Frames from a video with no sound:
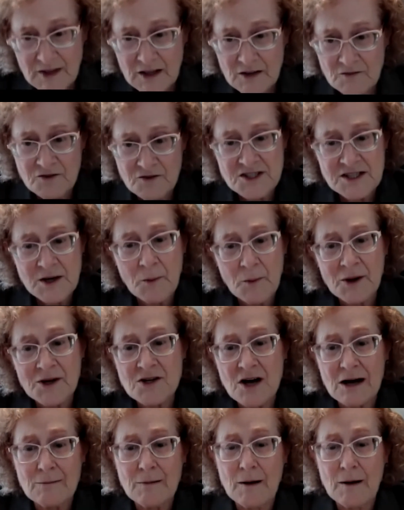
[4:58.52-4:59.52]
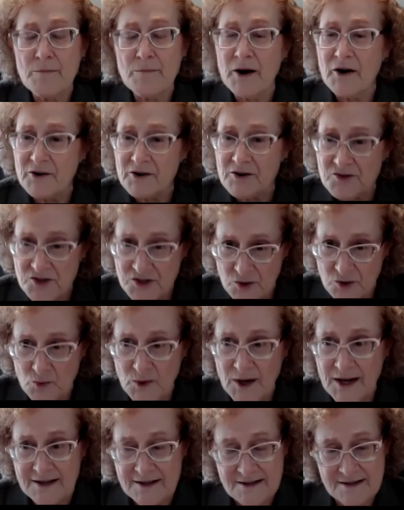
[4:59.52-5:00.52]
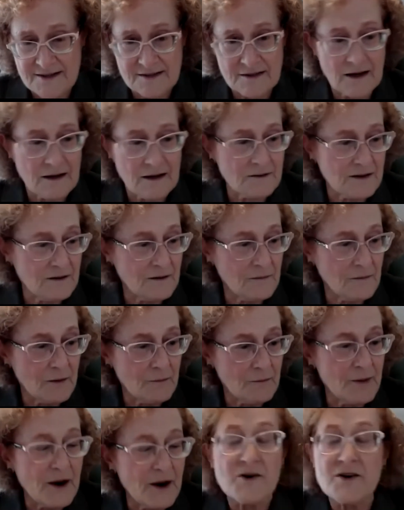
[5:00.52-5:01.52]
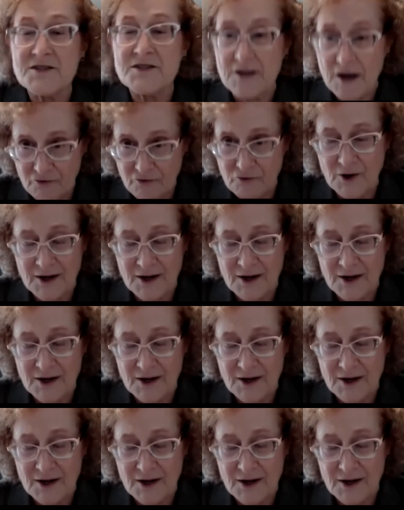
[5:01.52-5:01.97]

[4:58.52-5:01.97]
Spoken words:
First, I want to talk about barriers to race, barriers of